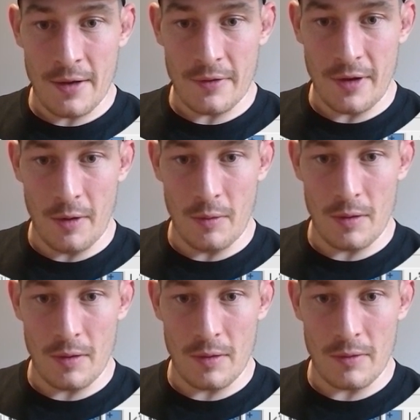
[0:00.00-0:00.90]
So
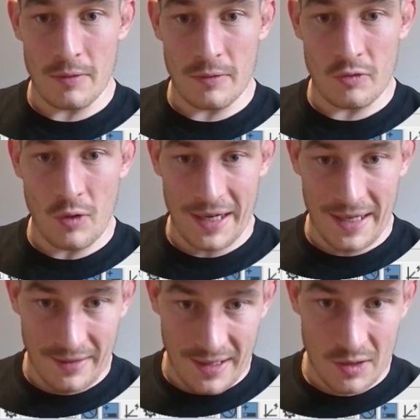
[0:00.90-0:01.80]

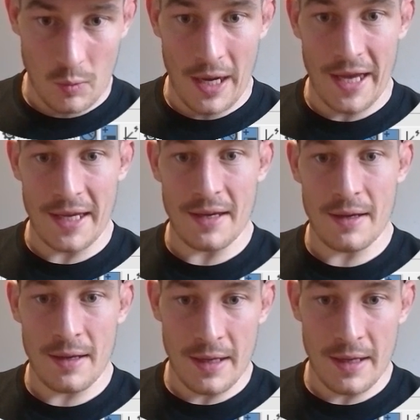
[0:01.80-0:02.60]
dragging this way,